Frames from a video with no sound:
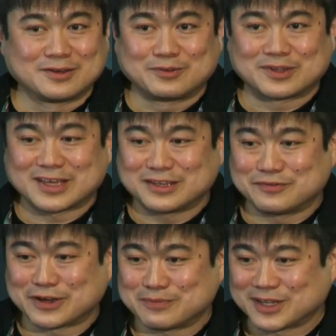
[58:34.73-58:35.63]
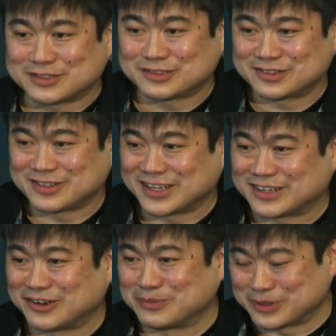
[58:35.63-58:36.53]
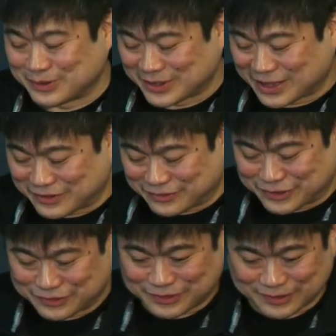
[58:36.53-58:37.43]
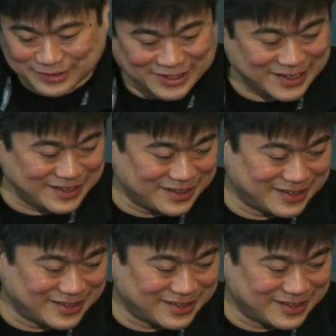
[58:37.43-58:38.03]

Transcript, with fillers: well, thank you very much and hope you have a fruitful day.